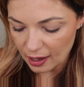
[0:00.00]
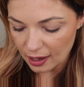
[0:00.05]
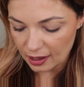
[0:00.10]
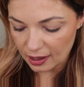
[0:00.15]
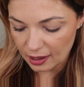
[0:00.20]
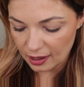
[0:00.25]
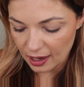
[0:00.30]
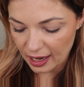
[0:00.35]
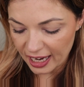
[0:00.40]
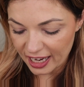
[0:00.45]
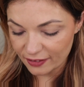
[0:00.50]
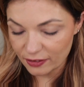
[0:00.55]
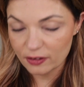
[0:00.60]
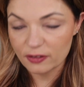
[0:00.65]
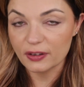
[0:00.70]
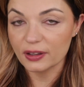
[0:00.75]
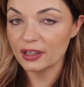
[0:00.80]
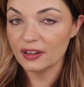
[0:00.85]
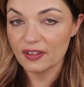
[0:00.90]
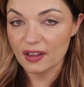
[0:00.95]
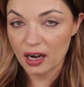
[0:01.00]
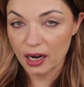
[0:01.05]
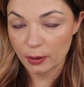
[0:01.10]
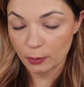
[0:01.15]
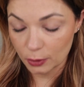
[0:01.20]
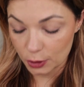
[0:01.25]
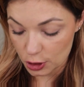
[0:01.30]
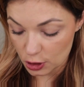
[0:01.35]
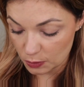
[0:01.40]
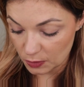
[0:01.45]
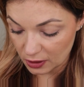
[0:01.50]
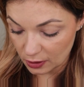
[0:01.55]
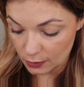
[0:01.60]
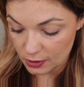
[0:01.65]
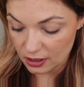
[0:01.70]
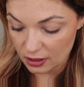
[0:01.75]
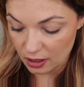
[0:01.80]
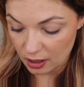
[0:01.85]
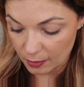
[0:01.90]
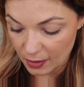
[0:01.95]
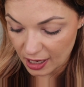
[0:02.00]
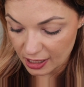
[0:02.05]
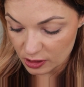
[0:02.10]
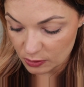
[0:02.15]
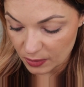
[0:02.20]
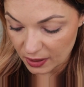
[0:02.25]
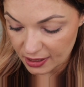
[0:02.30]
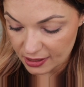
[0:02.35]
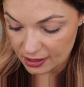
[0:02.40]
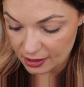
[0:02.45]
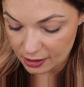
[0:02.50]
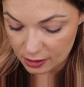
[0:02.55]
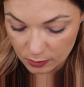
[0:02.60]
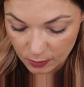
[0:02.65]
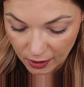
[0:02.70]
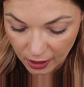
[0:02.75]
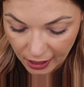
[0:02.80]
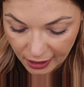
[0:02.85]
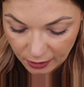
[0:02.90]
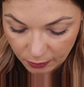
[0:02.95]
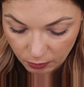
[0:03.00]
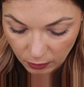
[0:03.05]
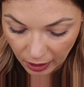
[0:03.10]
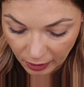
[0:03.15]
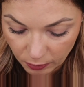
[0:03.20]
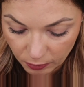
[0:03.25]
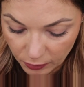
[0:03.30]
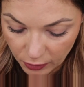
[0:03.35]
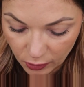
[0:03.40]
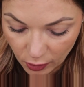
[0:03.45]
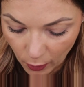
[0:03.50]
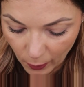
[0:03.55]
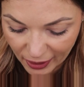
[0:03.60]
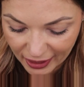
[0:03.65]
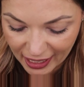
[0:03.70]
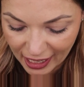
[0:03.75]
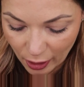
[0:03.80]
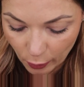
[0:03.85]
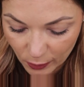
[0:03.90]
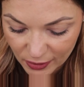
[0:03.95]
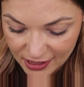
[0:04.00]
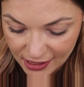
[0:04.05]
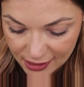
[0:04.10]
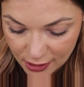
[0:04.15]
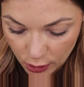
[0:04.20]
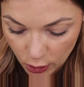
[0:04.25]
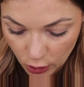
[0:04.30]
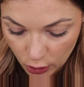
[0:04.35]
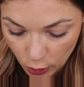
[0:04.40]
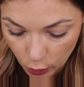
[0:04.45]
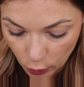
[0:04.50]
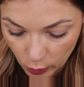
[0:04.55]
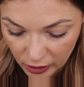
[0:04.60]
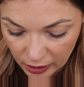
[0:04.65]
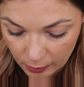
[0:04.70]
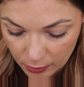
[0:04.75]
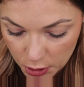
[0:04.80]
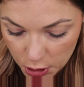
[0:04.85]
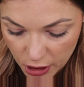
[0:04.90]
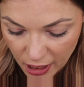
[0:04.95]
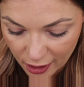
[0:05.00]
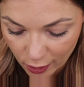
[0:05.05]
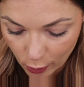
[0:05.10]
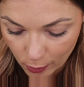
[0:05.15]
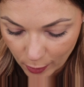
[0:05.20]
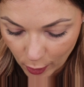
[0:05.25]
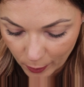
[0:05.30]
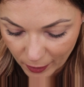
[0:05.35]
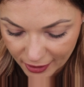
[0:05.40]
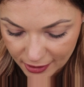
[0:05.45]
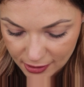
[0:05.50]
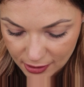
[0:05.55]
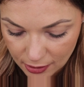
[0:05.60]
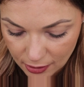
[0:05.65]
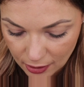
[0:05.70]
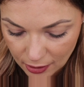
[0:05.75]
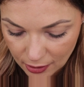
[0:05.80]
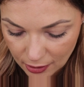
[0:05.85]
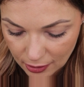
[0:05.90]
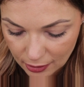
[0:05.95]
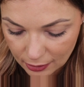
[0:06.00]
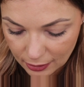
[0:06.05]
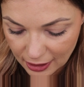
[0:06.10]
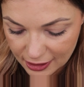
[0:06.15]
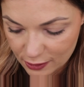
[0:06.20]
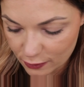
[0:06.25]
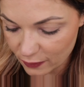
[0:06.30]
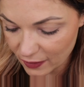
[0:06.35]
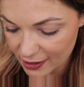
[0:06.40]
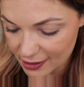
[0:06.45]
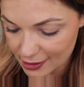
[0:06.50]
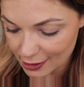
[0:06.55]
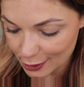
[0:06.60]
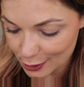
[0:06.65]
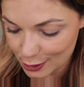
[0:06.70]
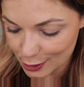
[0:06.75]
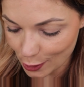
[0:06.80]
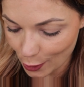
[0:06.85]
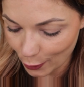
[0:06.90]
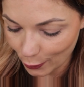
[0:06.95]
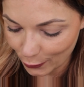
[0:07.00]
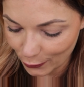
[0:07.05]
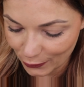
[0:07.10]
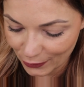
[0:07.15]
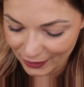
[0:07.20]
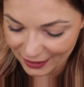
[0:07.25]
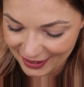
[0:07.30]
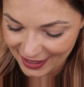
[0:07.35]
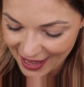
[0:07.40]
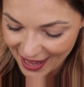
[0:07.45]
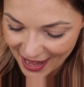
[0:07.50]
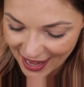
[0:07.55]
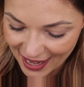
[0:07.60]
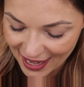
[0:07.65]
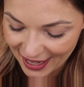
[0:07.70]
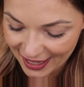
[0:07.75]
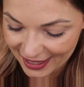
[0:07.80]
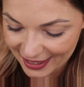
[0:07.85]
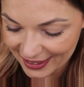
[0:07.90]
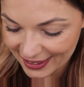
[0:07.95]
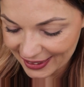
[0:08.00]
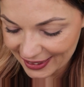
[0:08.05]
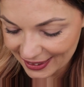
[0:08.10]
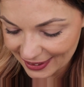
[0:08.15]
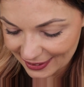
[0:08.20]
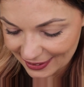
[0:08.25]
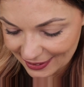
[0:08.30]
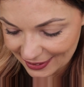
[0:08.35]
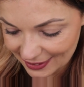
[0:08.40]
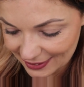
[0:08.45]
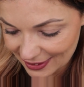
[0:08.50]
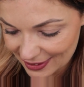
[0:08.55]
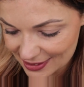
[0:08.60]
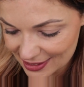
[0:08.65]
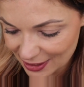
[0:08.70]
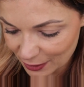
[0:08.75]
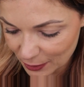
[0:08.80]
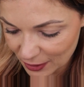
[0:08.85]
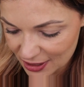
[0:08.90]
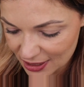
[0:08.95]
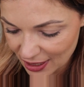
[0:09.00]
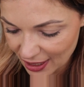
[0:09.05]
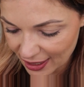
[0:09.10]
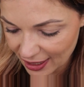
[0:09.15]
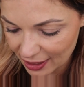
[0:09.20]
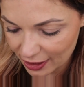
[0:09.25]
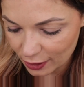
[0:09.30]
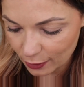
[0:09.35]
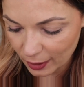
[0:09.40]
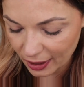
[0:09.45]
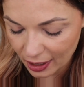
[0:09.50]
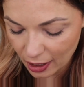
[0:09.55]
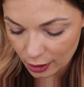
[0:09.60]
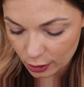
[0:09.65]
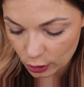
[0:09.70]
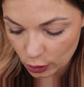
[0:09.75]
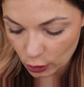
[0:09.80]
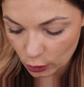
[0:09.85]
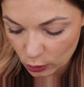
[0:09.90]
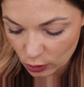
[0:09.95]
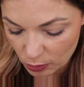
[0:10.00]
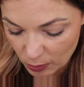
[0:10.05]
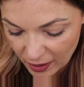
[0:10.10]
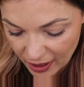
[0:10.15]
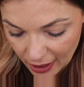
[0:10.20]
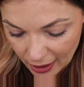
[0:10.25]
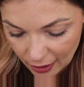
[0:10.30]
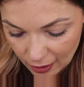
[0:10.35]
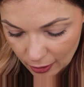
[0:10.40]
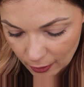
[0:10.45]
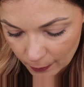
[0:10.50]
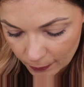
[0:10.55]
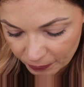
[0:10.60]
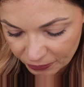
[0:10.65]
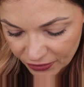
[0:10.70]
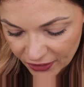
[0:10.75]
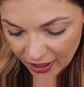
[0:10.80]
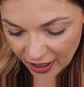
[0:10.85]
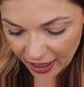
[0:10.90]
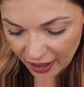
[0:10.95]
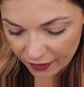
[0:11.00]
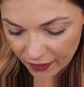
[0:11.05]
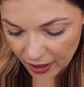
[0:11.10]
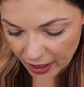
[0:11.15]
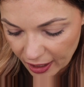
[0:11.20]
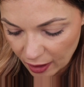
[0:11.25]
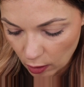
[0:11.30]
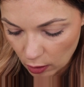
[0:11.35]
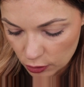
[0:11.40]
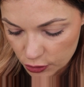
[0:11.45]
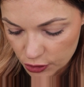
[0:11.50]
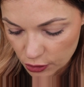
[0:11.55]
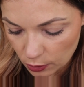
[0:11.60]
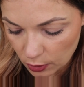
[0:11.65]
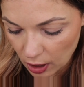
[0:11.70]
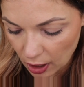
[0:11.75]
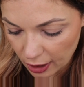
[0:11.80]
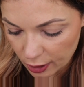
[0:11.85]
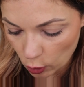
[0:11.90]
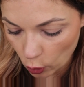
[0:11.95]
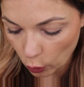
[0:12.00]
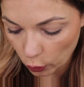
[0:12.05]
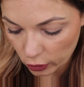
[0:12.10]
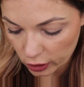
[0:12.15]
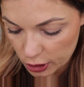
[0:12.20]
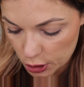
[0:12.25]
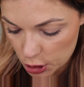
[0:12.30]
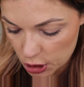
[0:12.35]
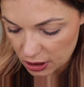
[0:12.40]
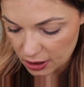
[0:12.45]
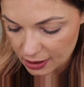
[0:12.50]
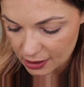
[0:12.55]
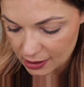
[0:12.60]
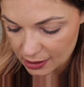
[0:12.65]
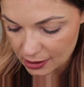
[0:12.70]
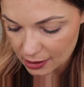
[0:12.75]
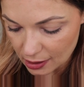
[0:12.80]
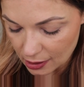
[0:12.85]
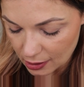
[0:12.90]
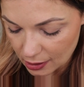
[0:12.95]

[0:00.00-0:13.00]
Uh, I have a feeling that I will just be using them as bases, but I, I, you know, I can't resist a good cream shadow moment. Let's face it. So I, uh, let's see, what did I get here? I got nude pink, and then I also got oranges.